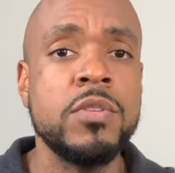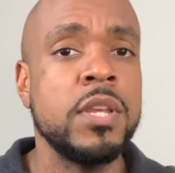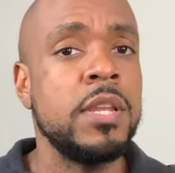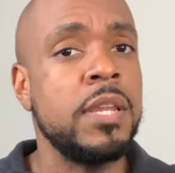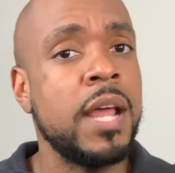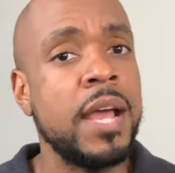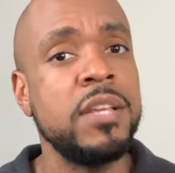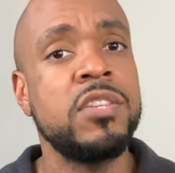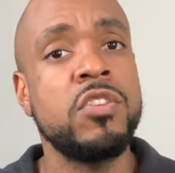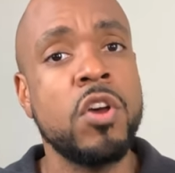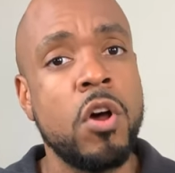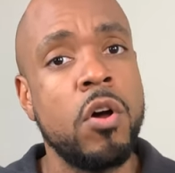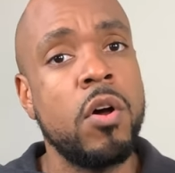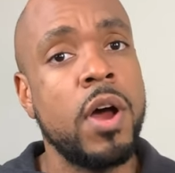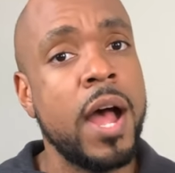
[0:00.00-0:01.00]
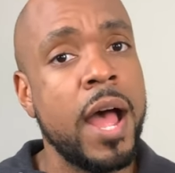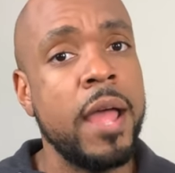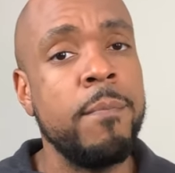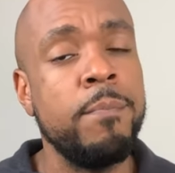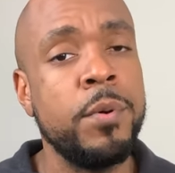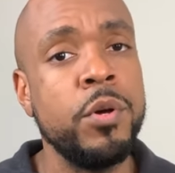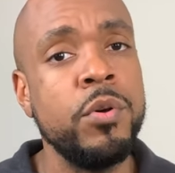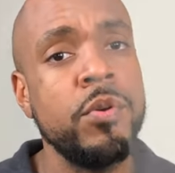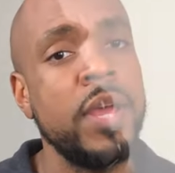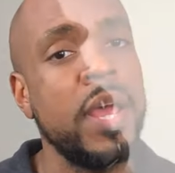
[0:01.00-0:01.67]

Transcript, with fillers: It's a nice tall high boot,